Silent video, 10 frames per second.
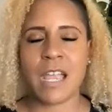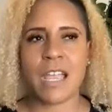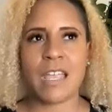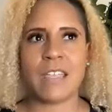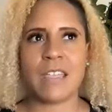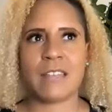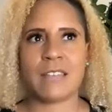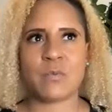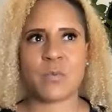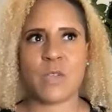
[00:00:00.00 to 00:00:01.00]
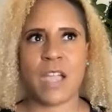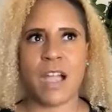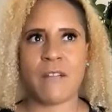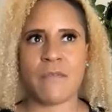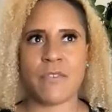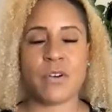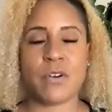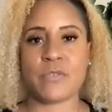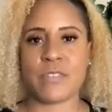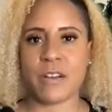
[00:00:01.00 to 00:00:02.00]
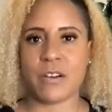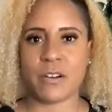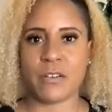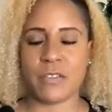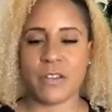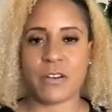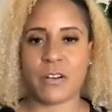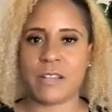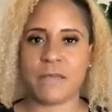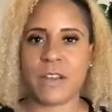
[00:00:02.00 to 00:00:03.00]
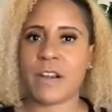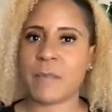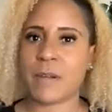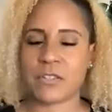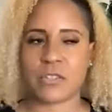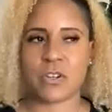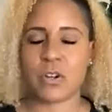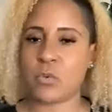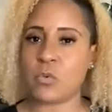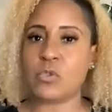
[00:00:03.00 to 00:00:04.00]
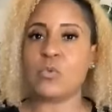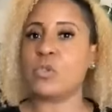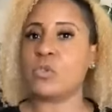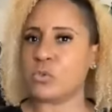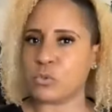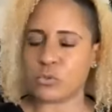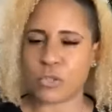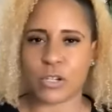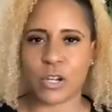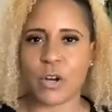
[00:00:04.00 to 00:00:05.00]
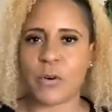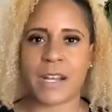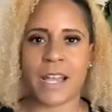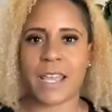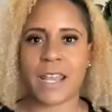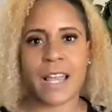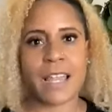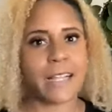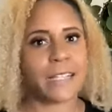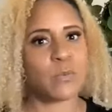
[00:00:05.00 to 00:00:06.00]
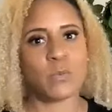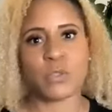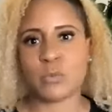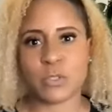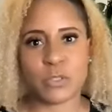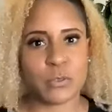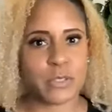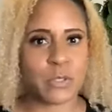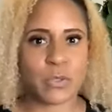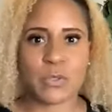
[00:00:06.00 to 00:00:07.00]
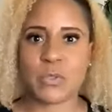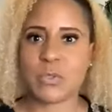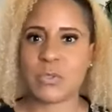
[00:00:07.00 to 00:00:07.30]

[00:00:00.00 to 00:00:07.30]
is we have those that are very much, you know, woo woo, you know, and I like the woo woo. It's cool.